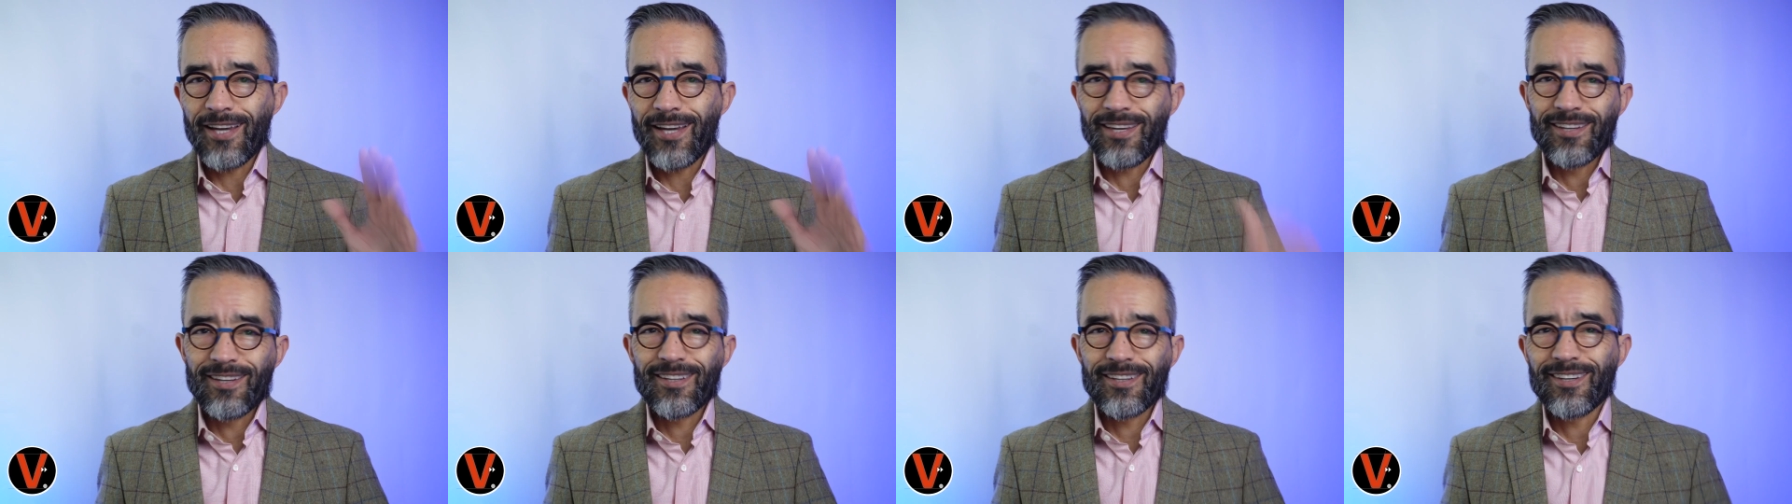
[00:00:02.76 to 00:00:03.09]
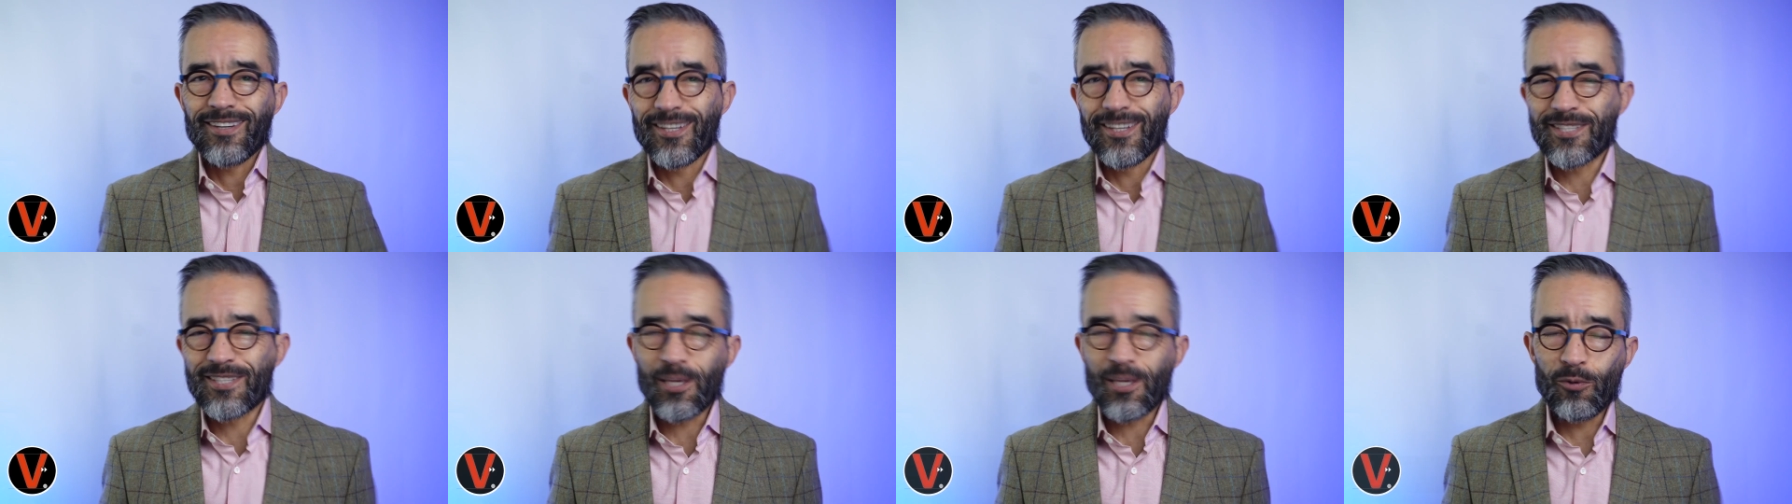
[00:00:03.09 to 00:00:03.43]

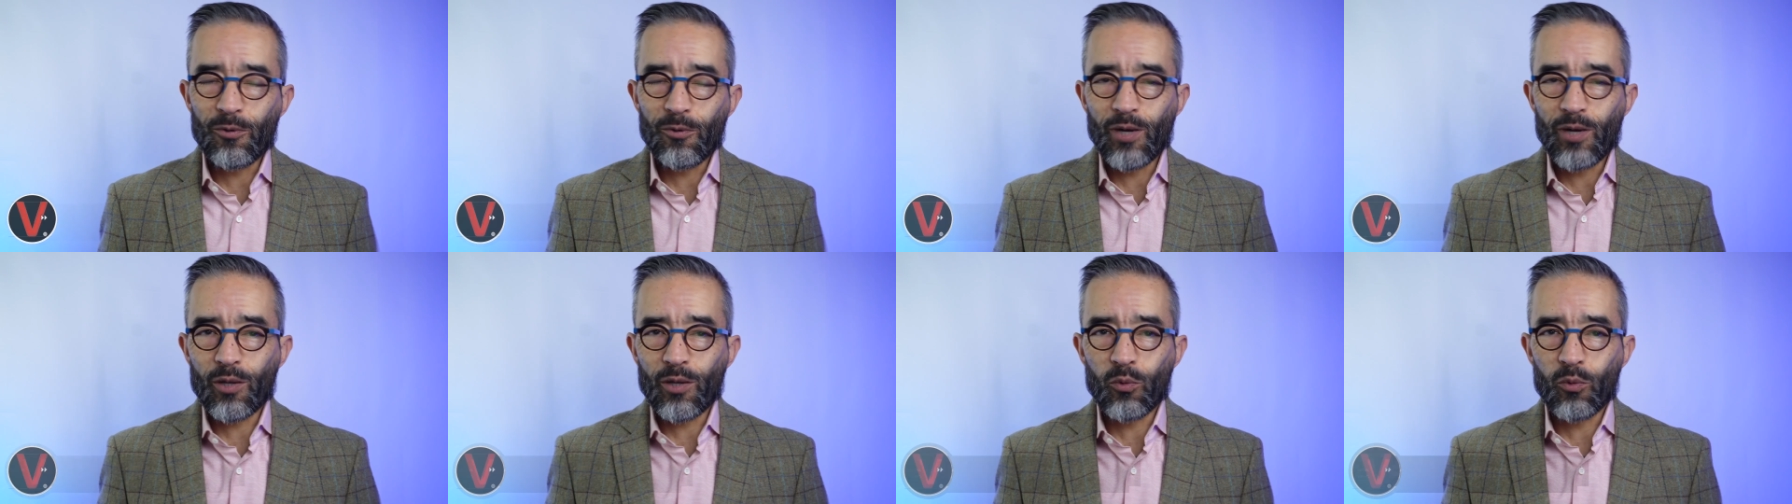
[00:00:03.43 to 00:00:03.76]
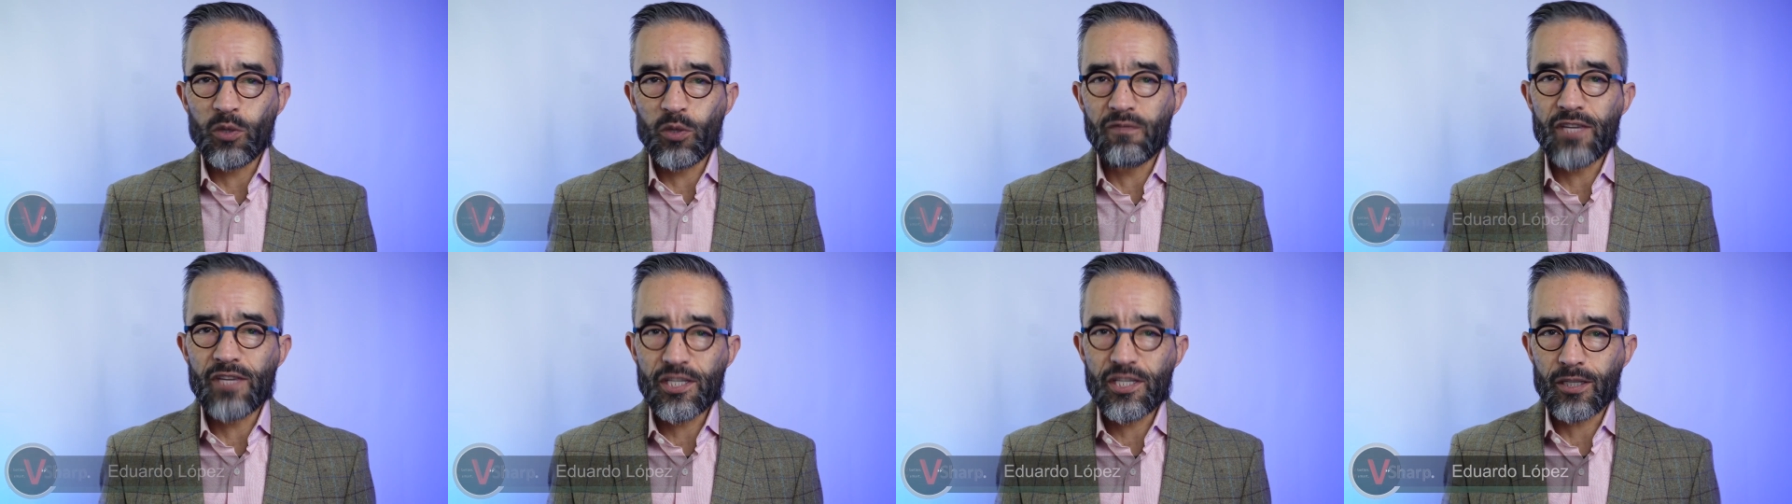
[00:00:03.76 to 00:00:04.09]
Hi, it's Eduardo
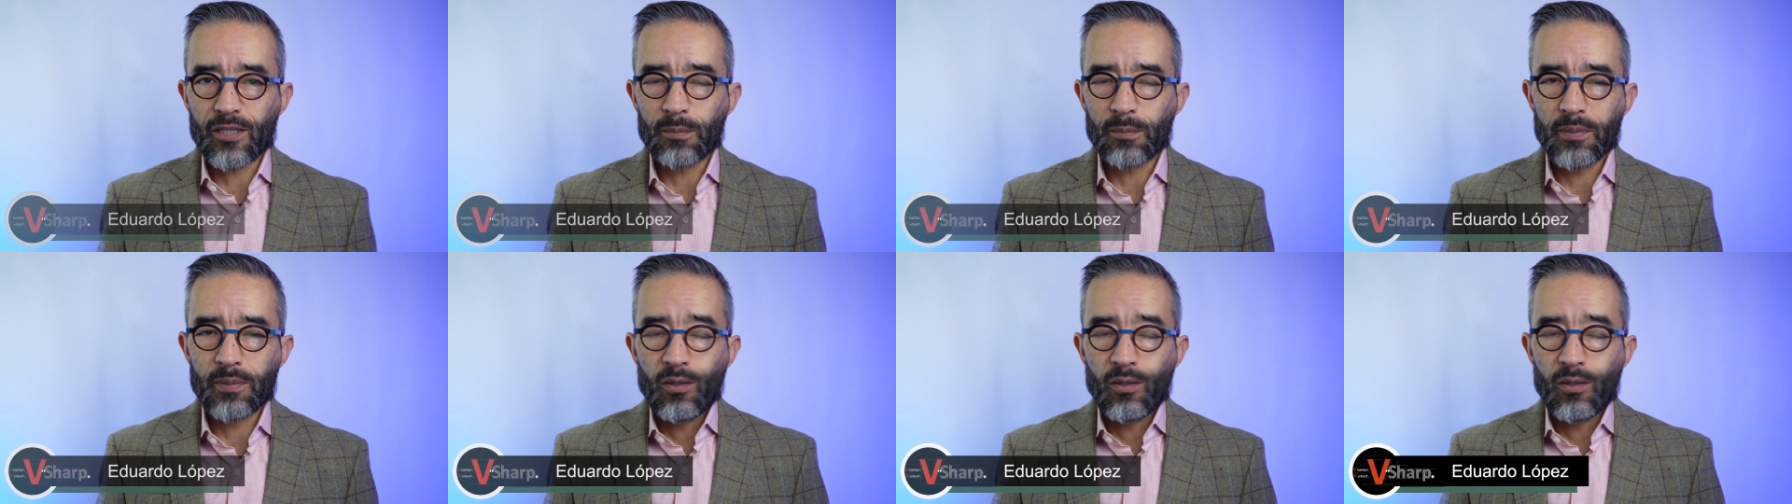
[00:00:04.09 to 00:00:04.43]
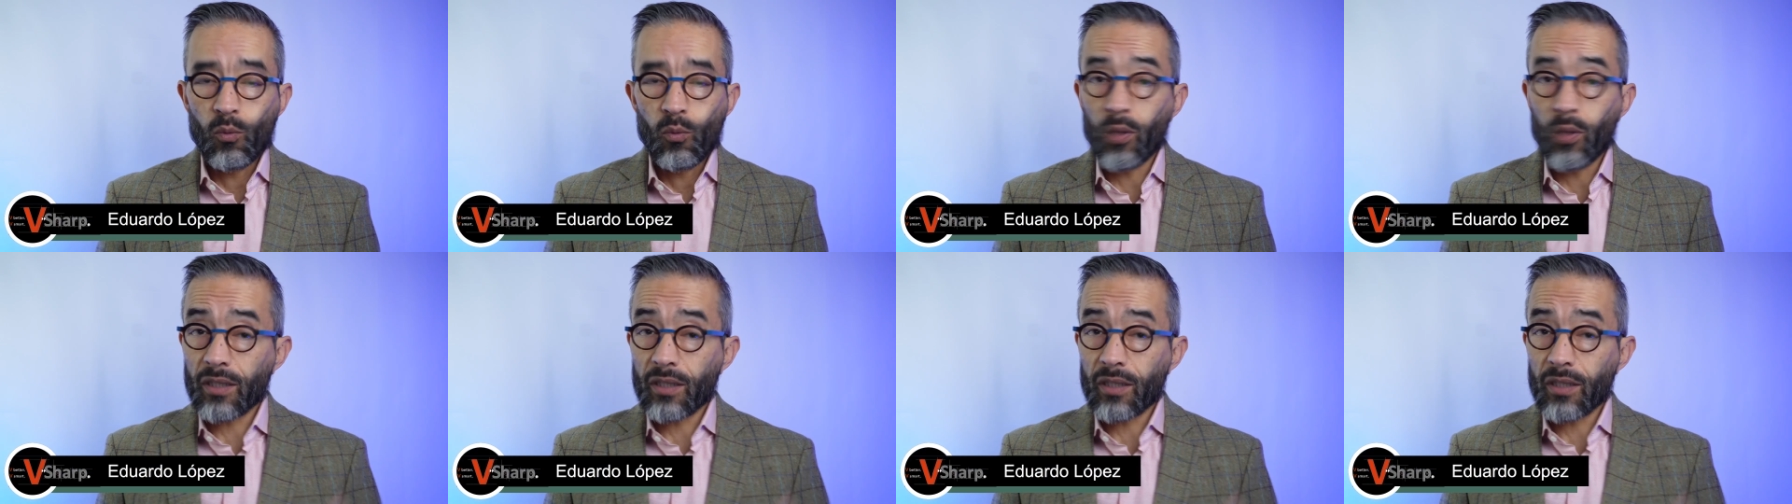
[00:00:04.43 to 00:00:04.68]
with VSharp.